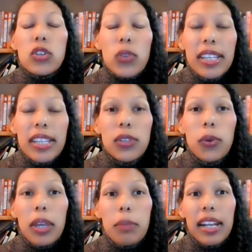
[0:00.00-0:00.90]
trees
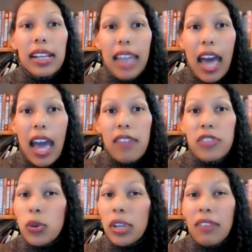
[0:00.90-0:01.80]
who had been
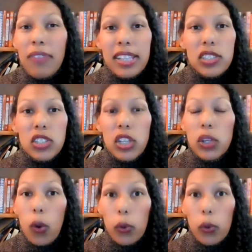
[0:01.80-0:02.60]
alive during events she could